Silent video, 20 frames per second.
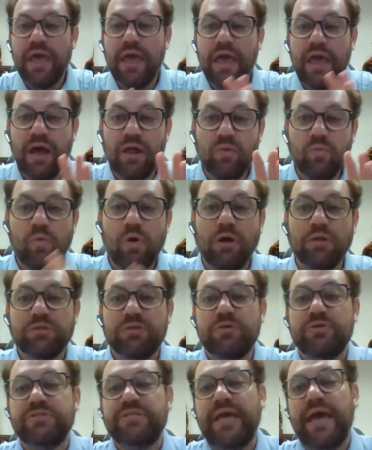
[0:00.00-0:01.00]

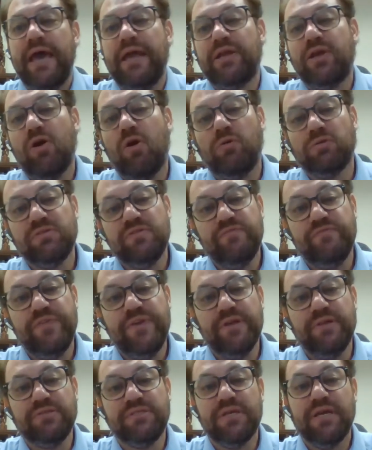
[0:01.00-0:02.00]

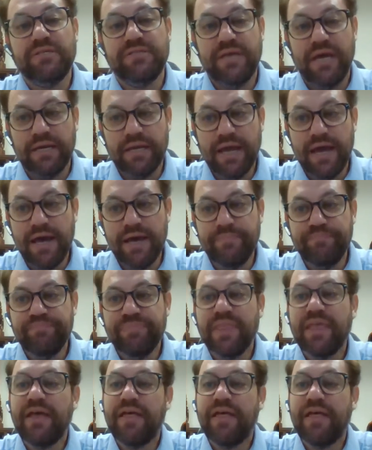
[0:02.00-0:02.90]
lwalters@carltonfields.com.